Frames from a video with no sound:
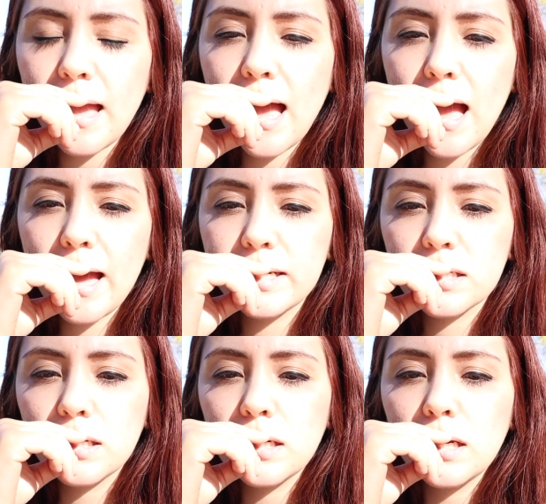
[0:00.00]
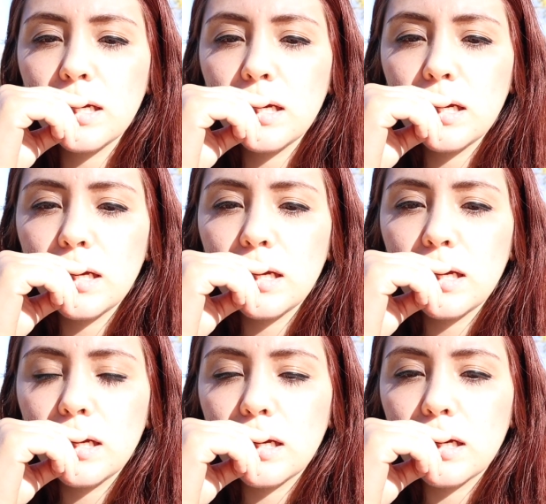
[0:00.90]
And,
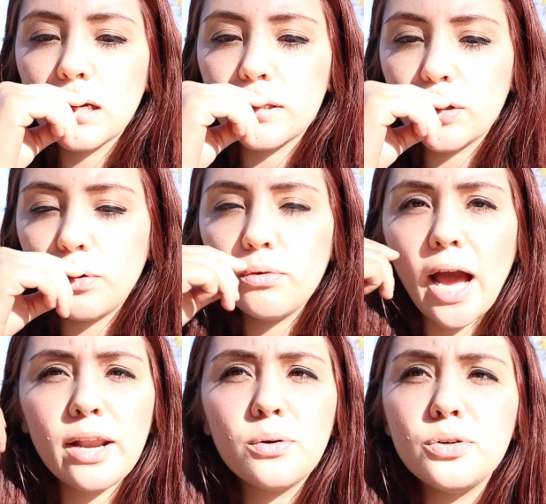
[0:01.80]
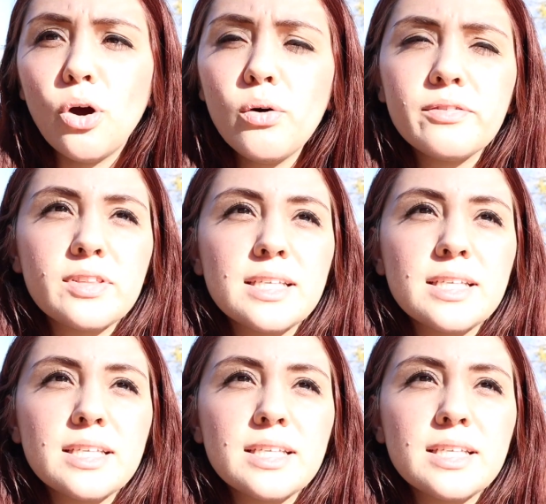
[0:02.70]
you know, I don't know if